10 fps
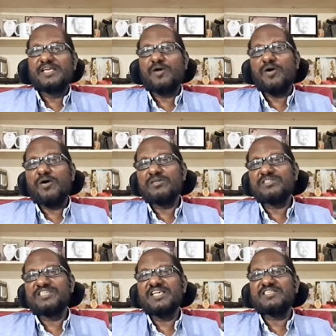in all
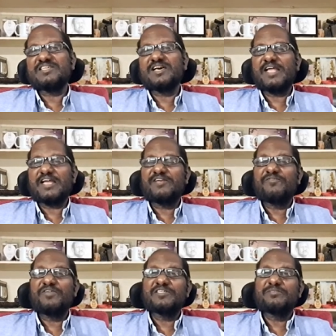CSR
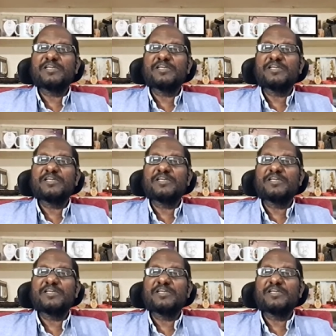activities,